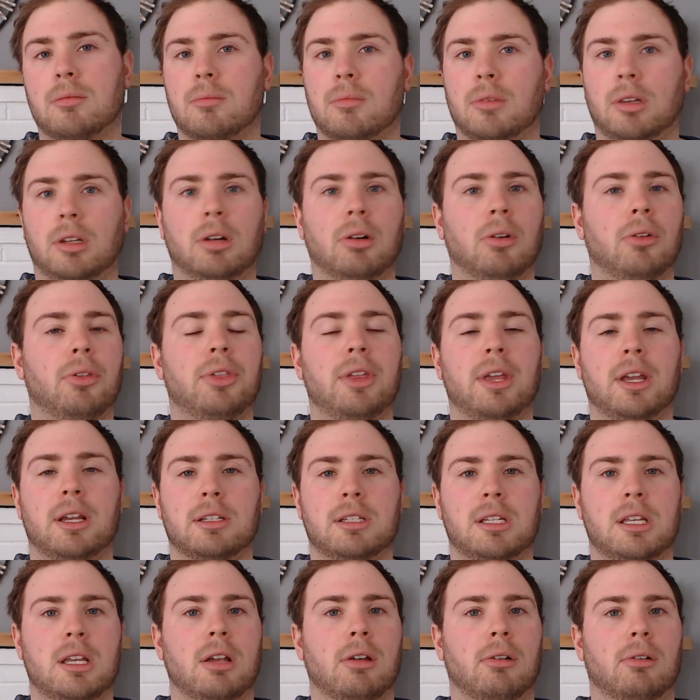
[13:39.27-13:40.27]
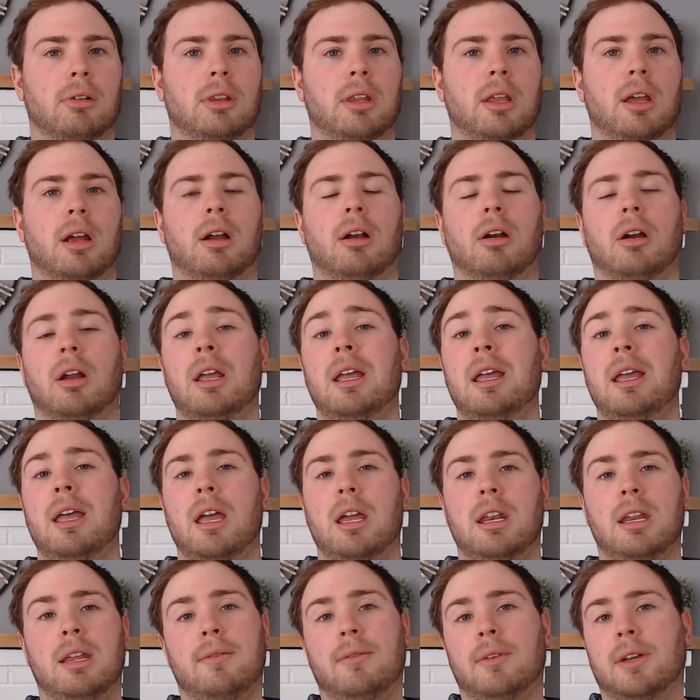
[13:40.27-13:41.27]
little things here and there,
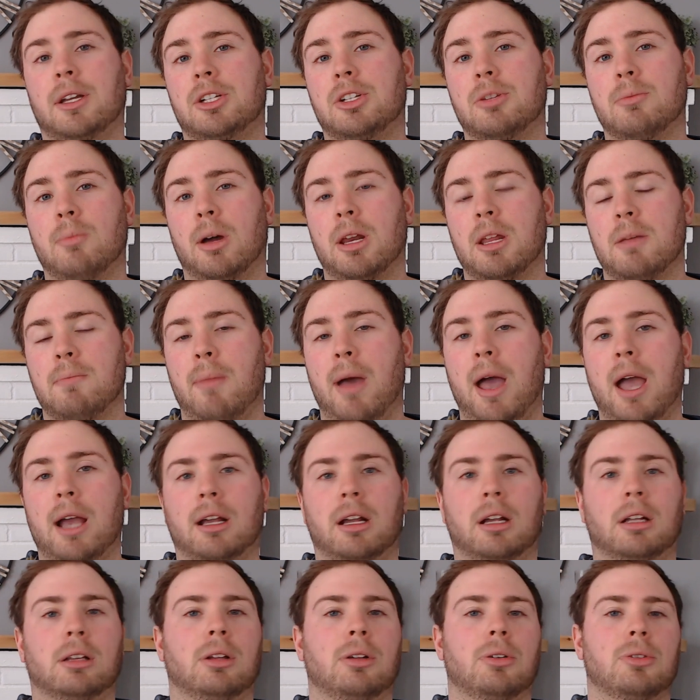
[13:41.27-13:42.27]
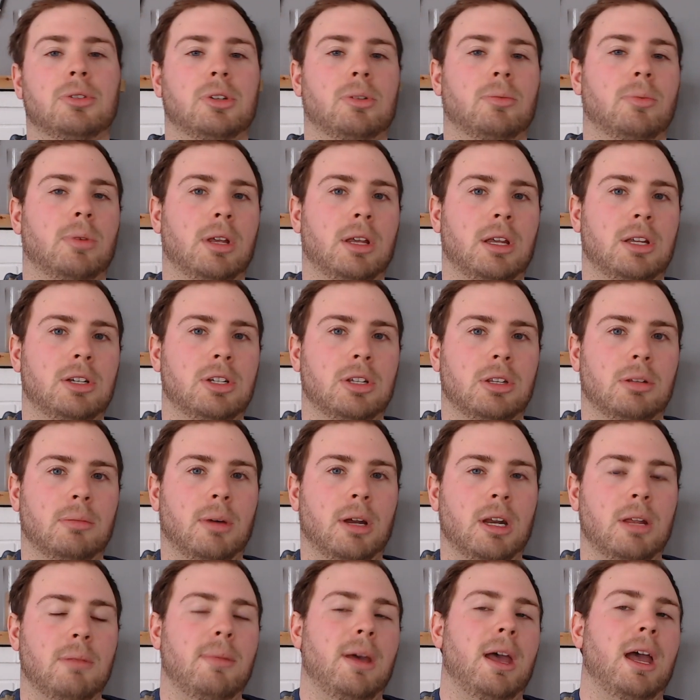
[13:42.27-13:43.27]
and even get you money back at closing. We can get you the
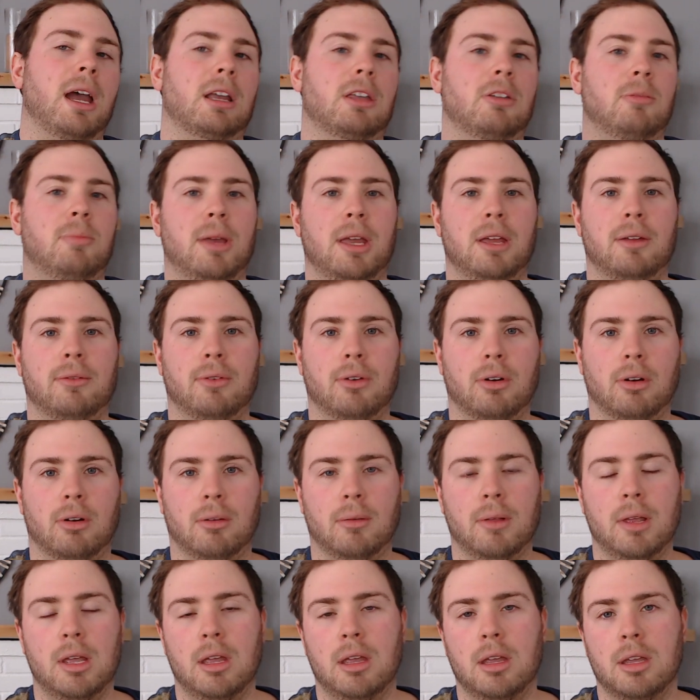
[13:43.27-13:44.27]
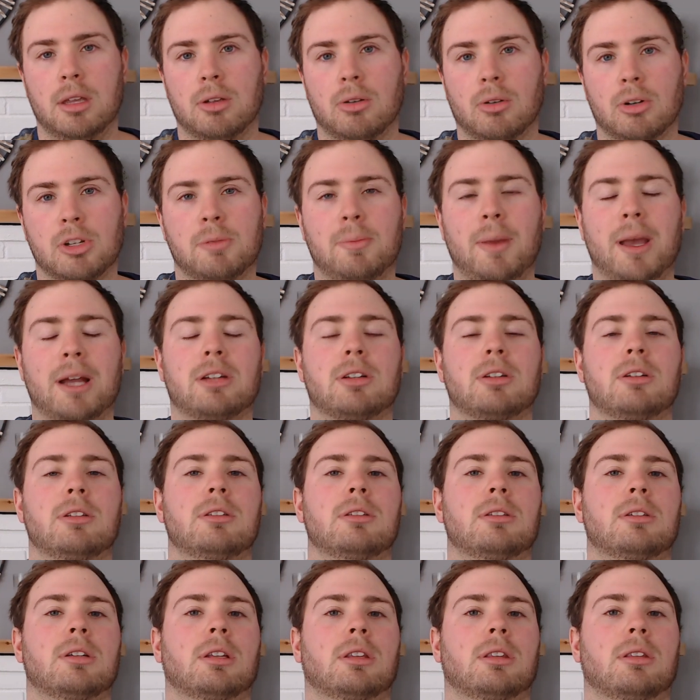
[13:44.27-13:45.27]
money back you paid for your
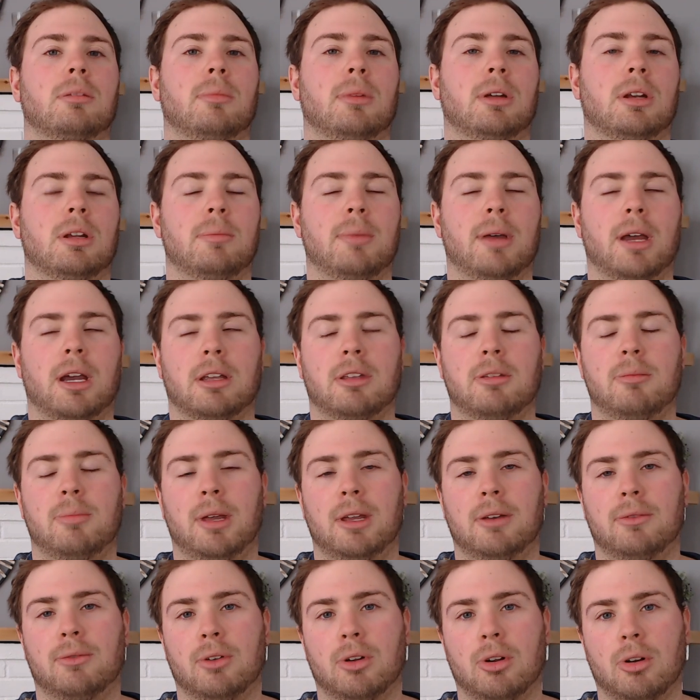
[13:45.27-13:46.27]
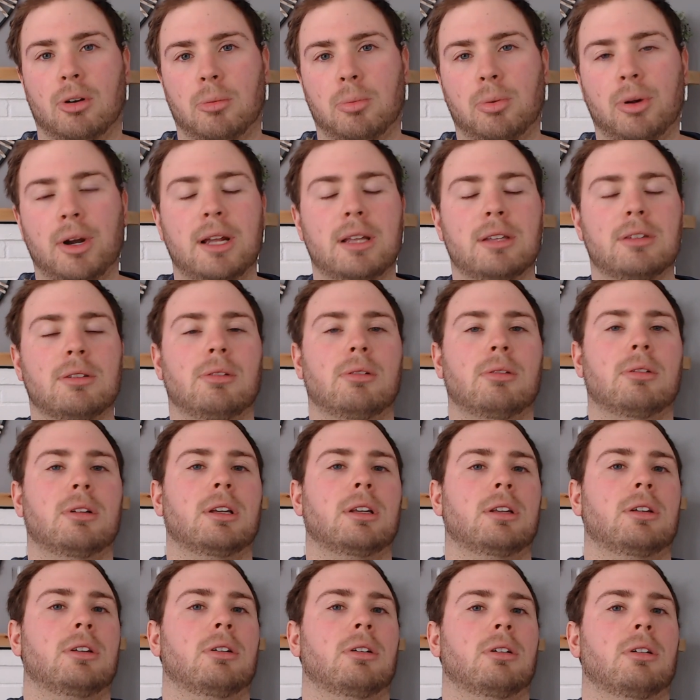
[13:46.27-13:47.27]
inspections, get the money back you paid for your appraisal,
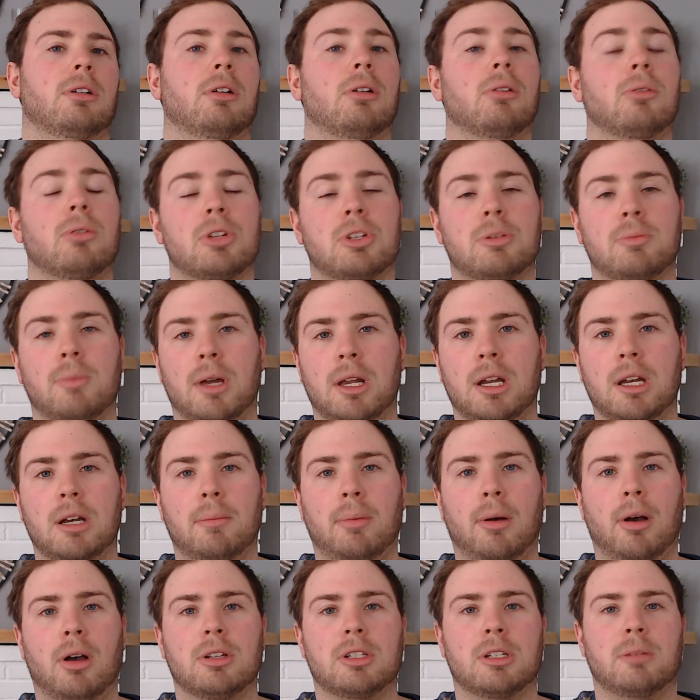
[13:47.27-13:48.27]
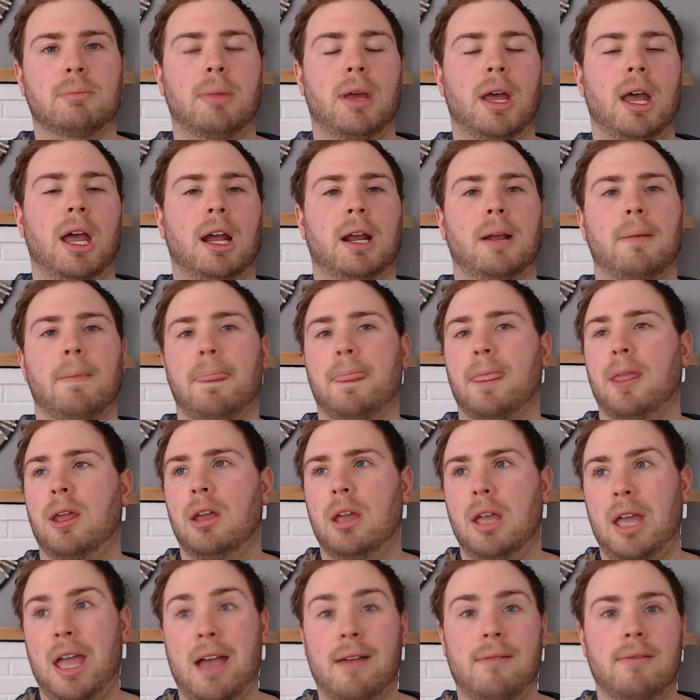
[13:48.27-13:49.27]
get your earnest money deposit back,
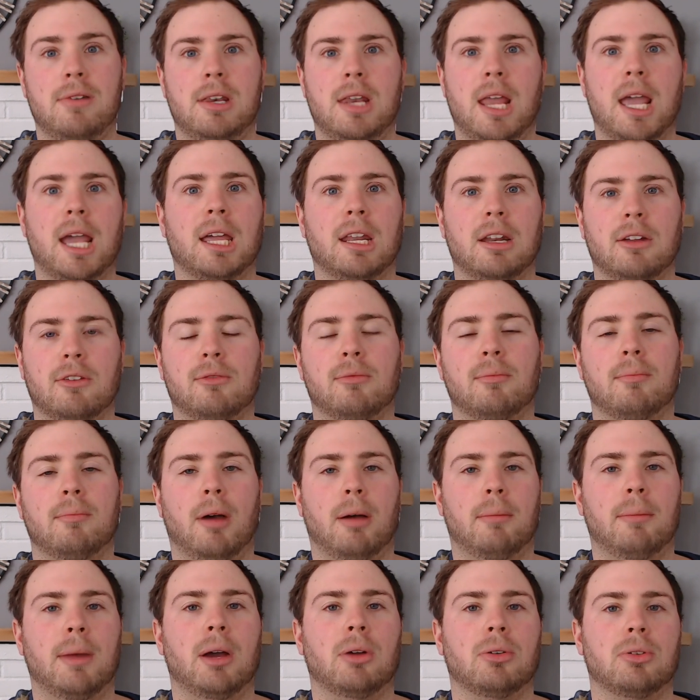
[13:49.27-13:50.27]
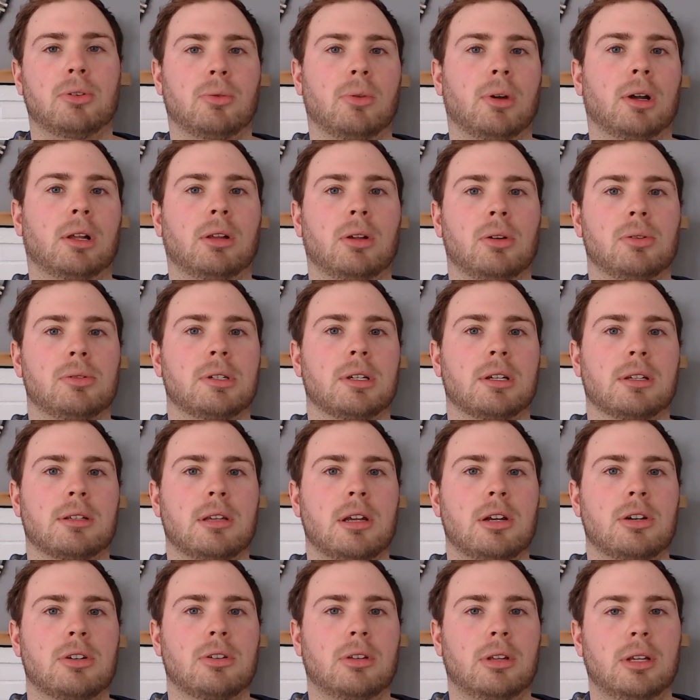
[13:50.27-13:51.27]
have negative amount due at closing,
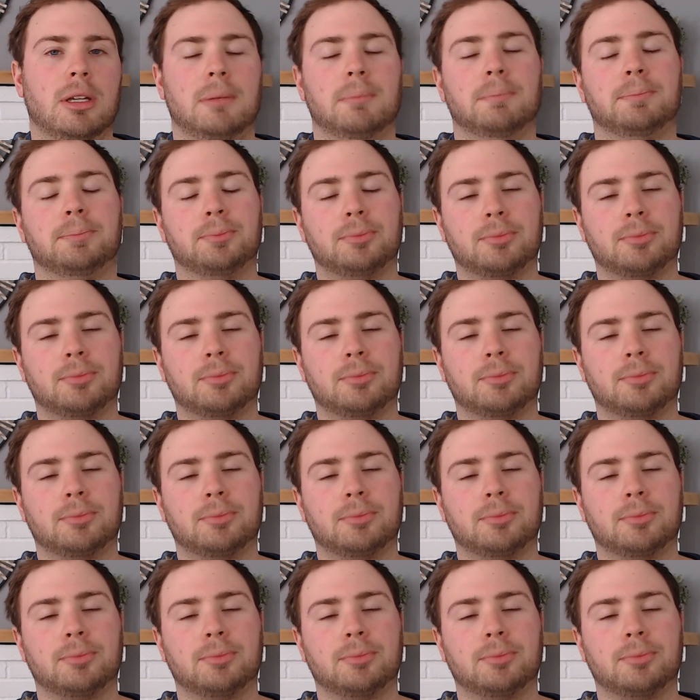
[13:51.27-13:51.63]
essentially.